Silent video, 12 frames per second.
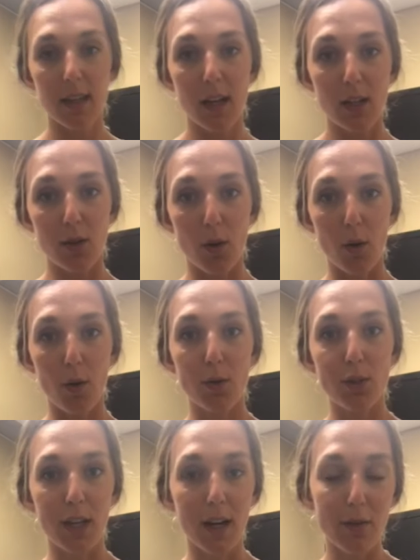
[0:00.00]
So
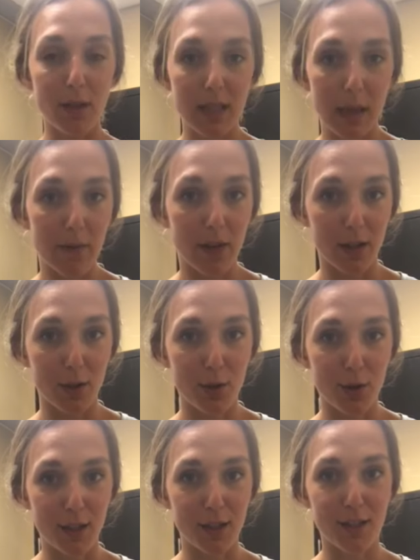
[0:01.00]
check out these hip flexor
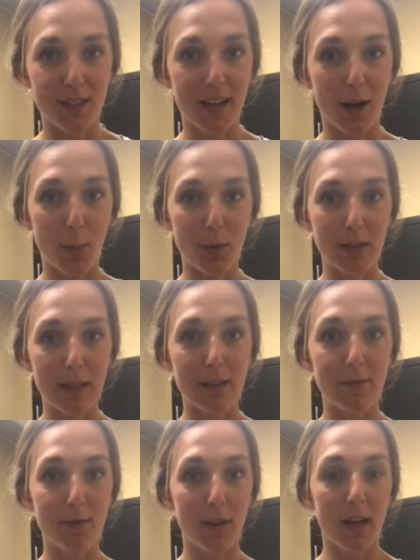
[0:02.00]
stretches to help
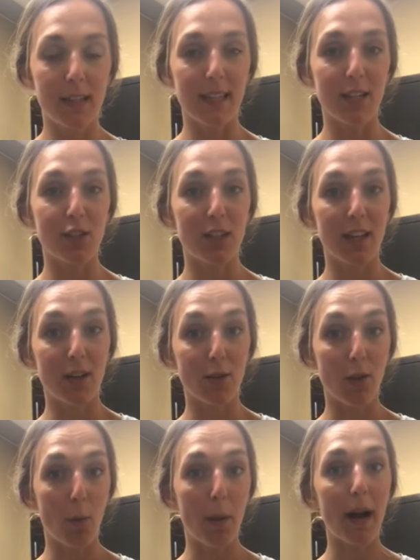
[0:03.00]
relieve tension in your
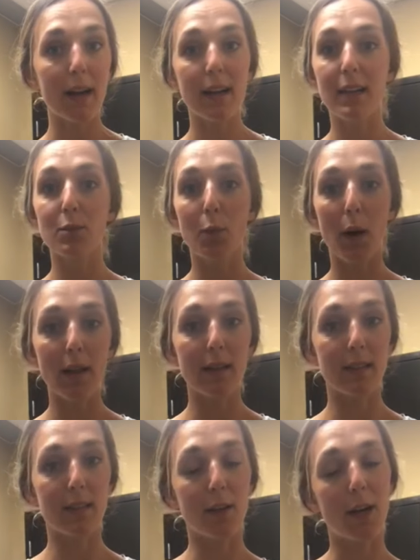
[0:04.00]
low back as well
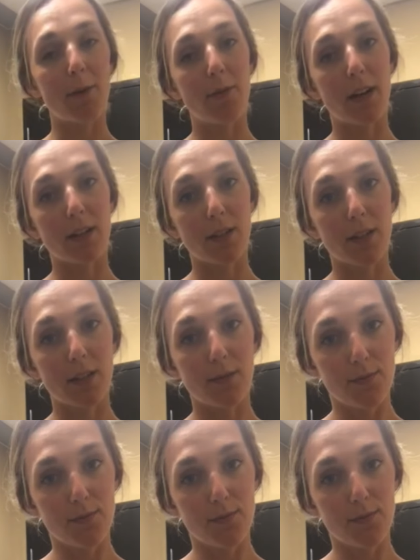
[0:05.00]
as in your hip flexors.